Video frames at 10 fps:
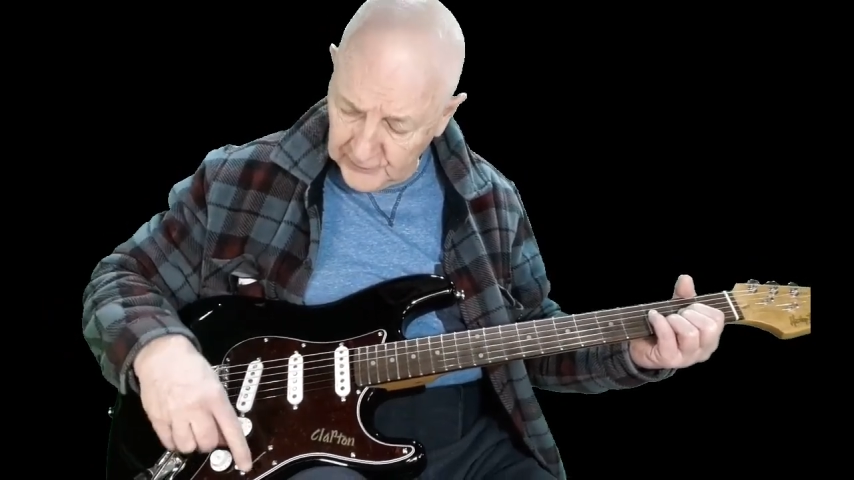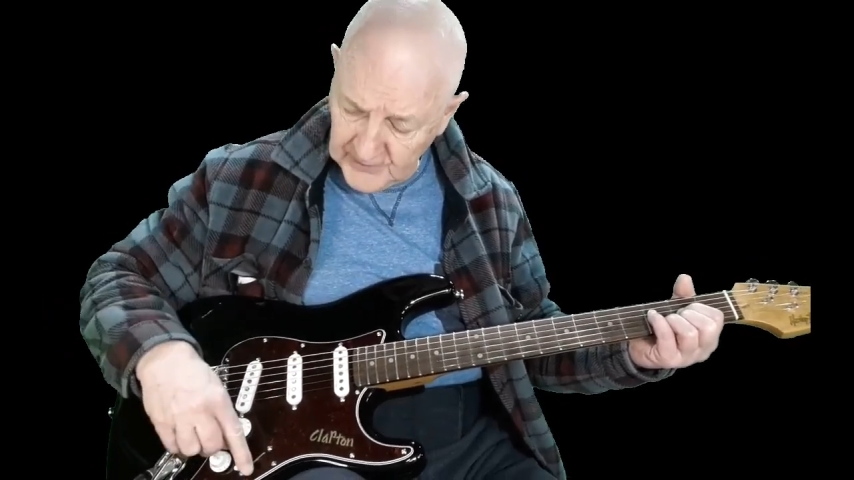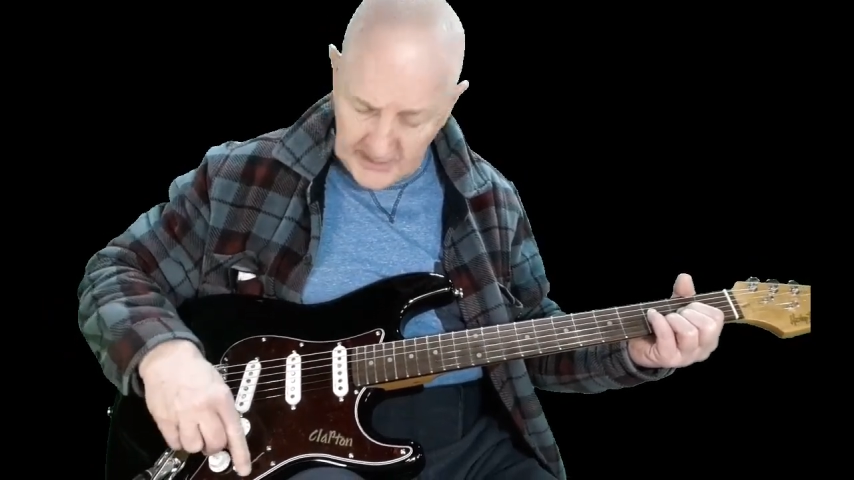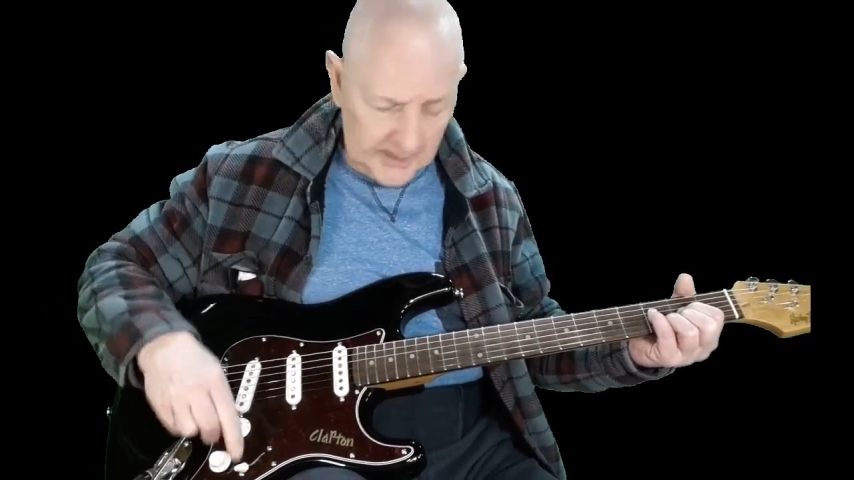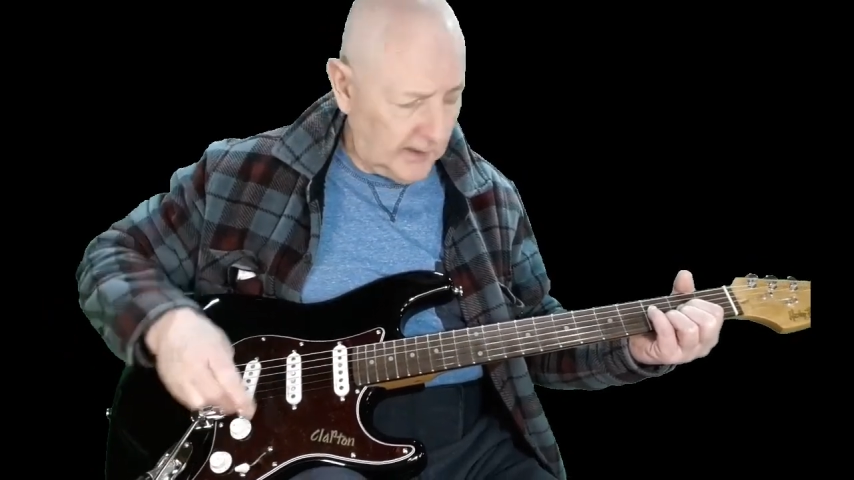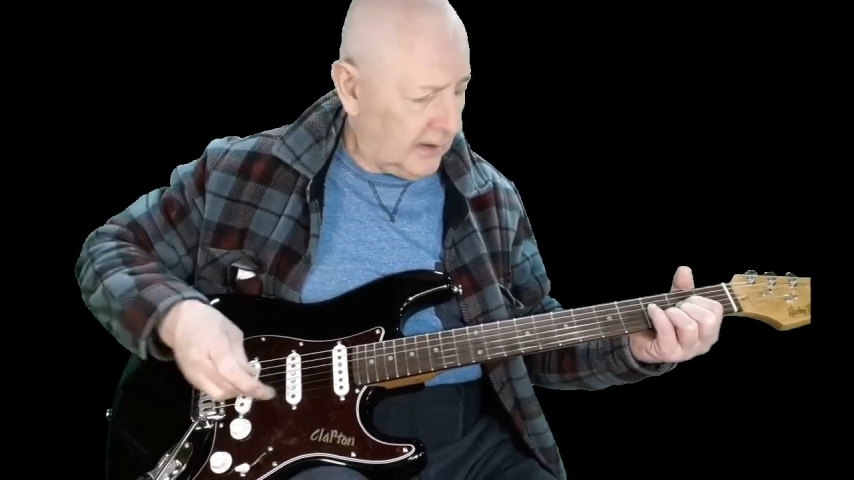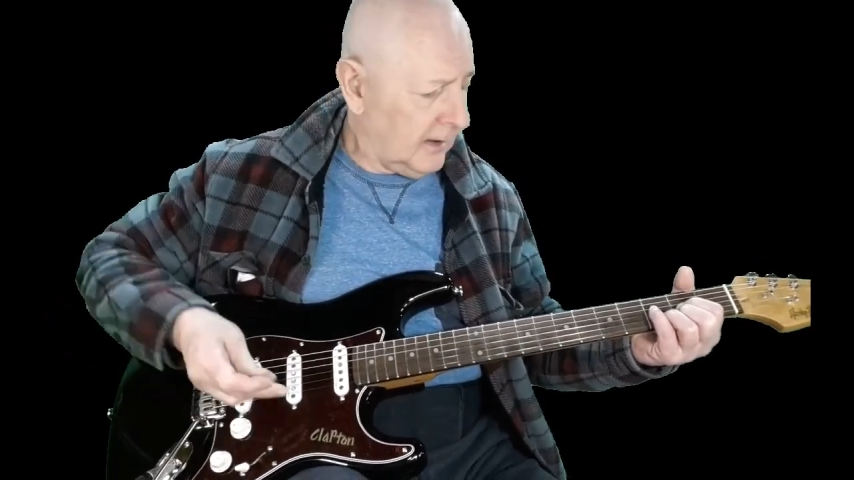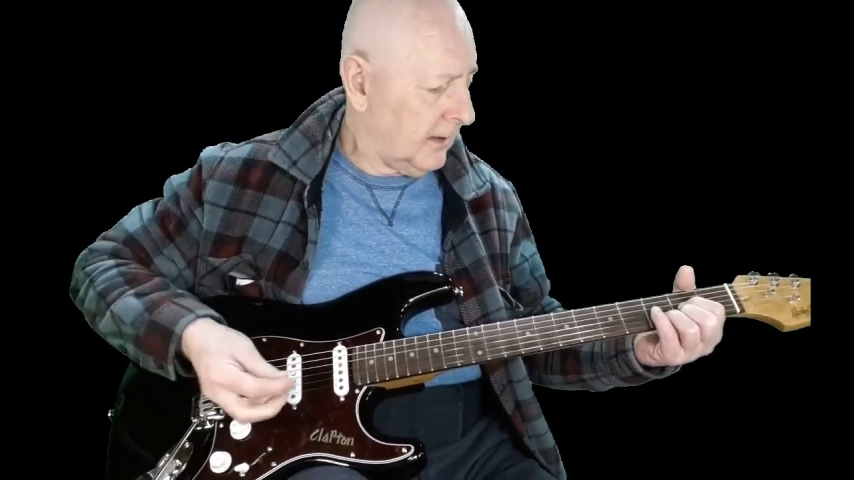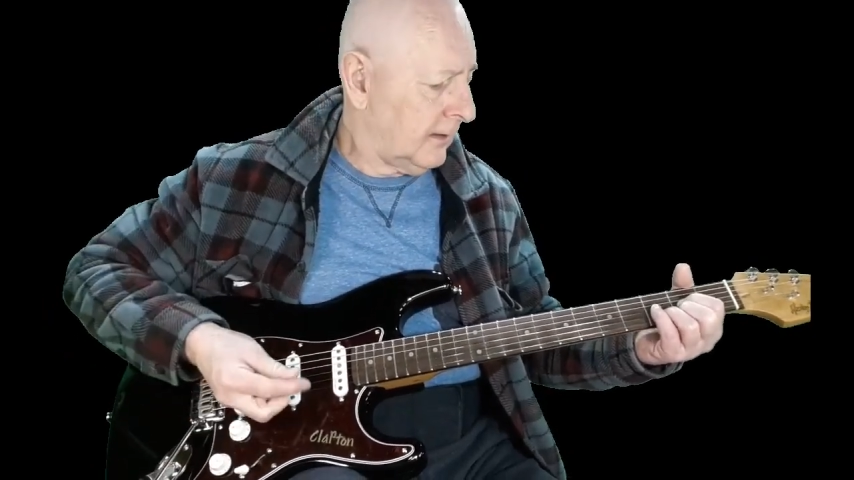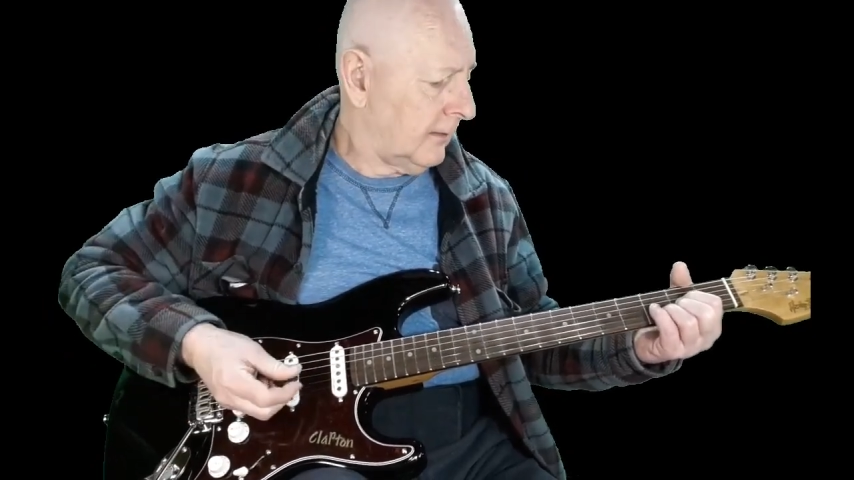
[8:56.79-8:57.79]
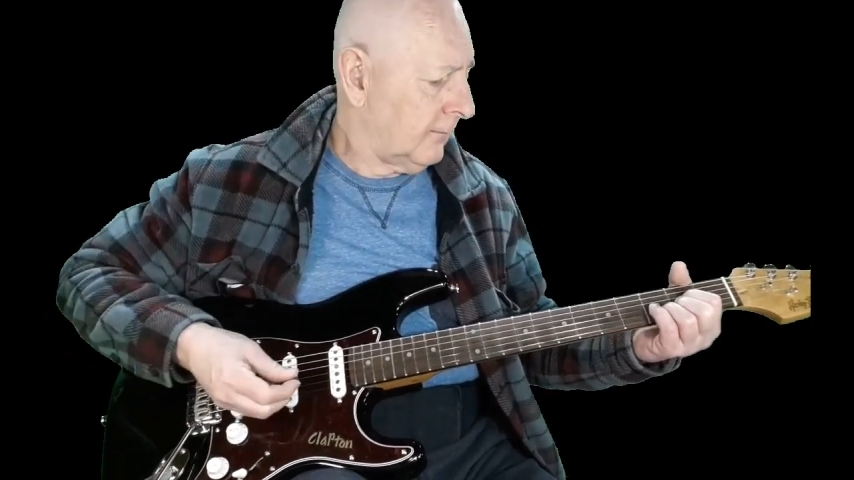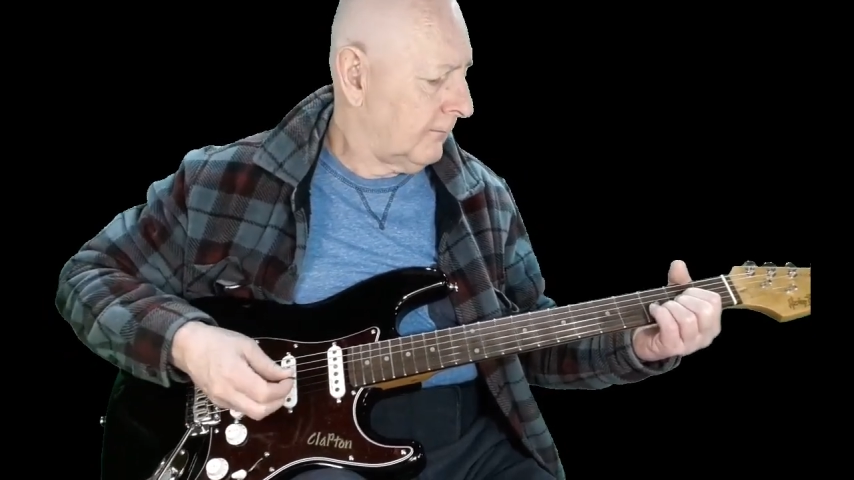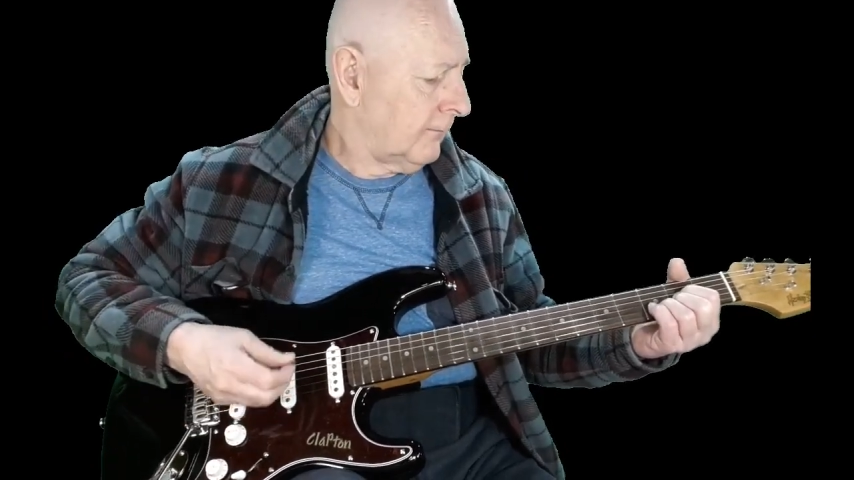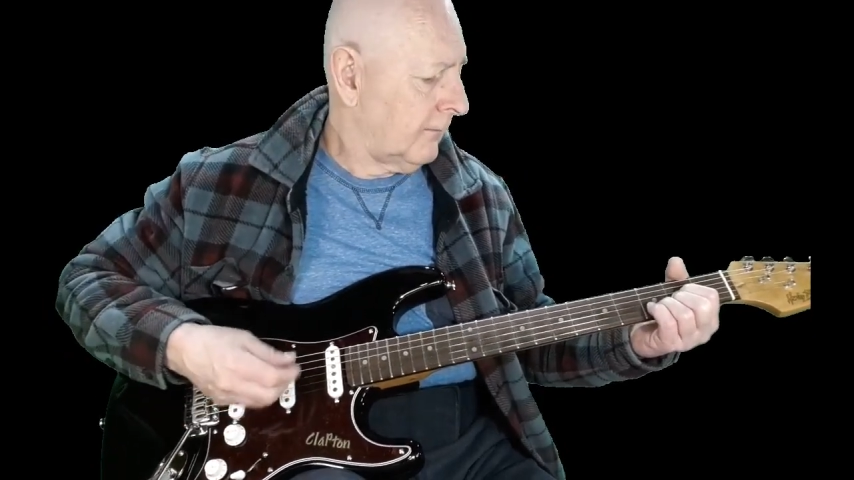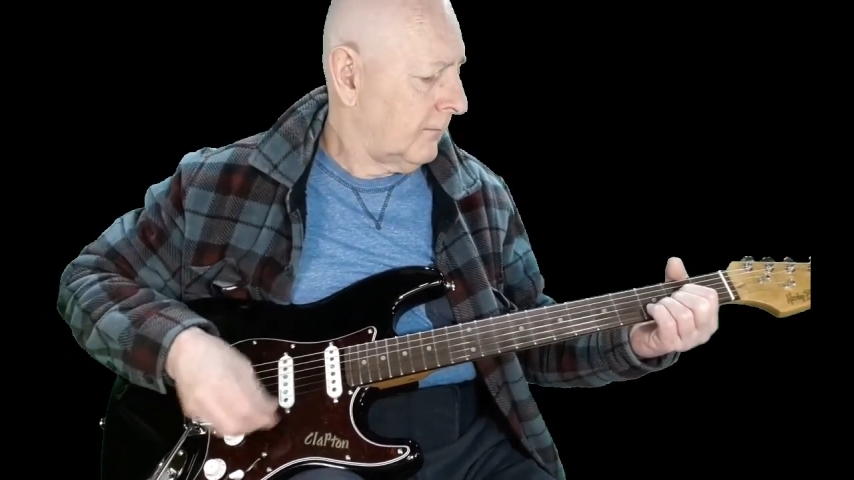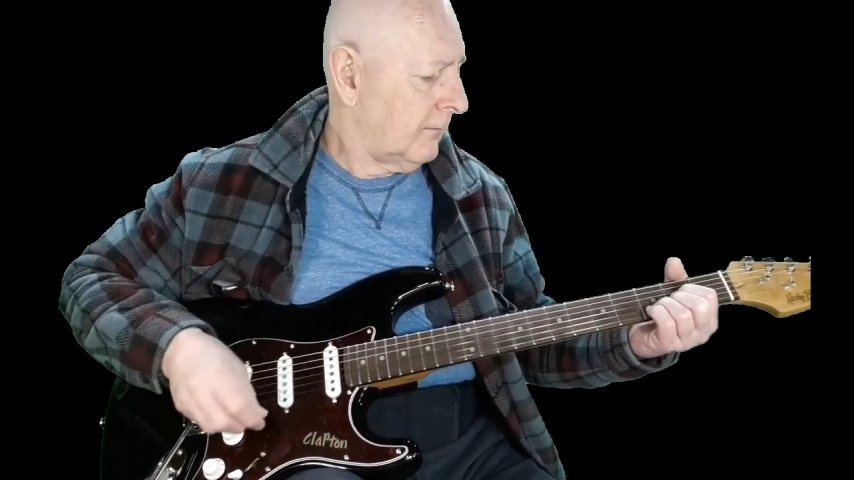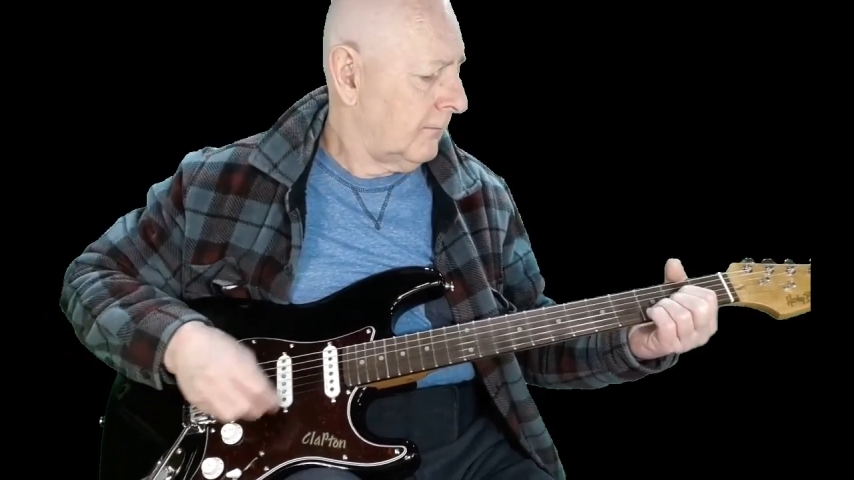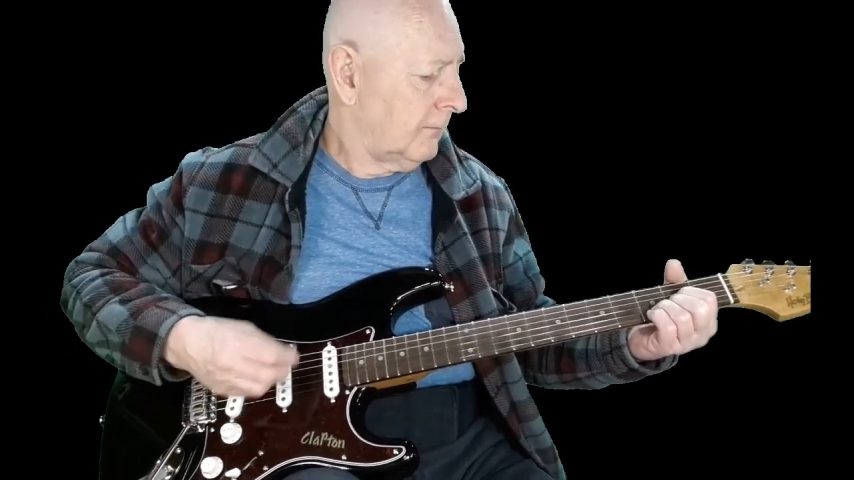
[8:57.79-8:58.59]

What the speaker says: setting. A